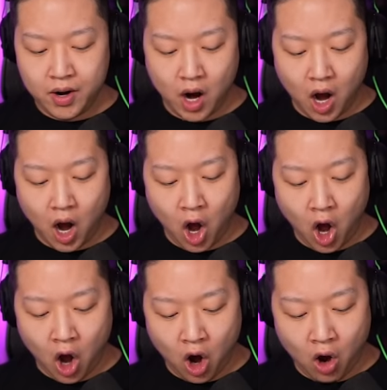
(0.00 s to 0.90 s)

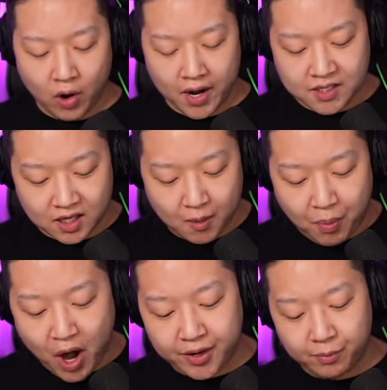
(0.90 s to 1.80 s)
No! It's on the
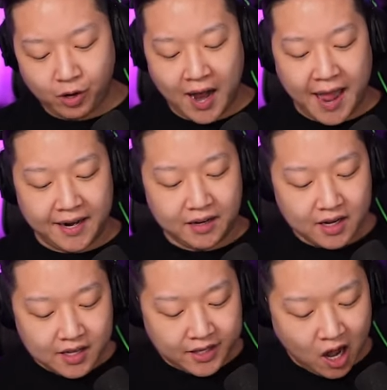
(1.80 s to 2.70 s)
bottom right.
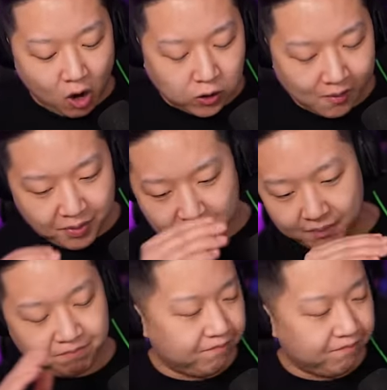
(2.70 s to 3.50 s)
They all clump on the...